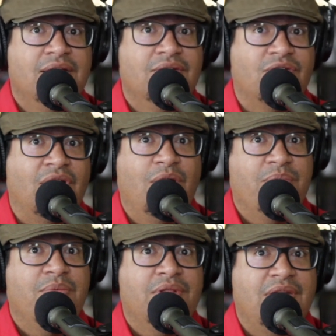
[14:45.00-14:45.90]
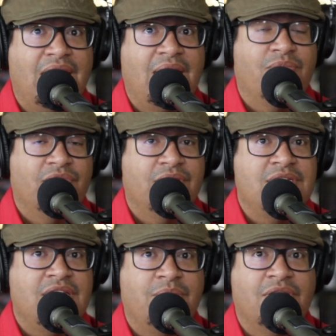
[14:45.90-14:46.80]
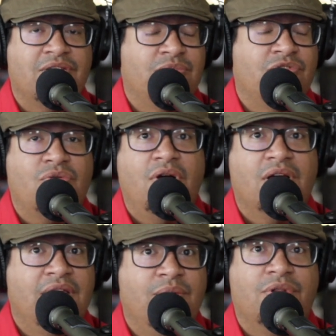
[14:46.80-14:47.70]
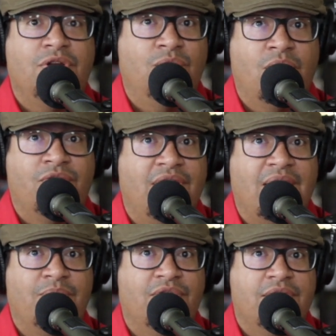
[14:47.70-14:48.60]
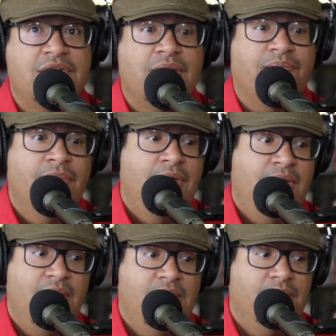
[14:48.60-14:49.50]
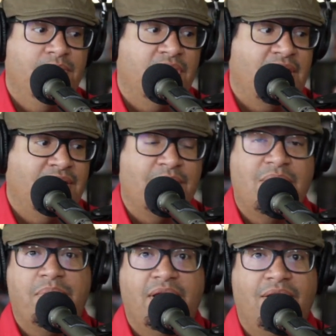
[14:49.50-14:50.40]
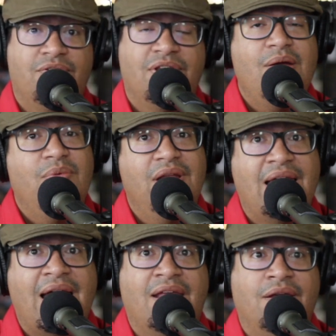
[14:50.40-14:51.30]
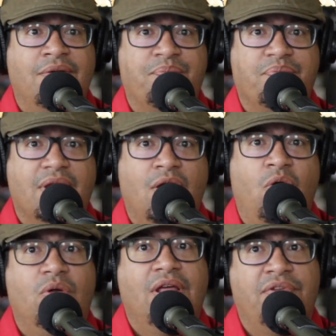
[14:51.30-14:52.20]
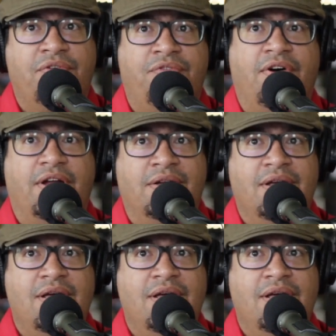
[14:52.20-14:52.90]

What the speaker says: So help me with a name for the team because I'm struggling with a dwarf name for the team. But I named my players, and that really added a whole level of fun.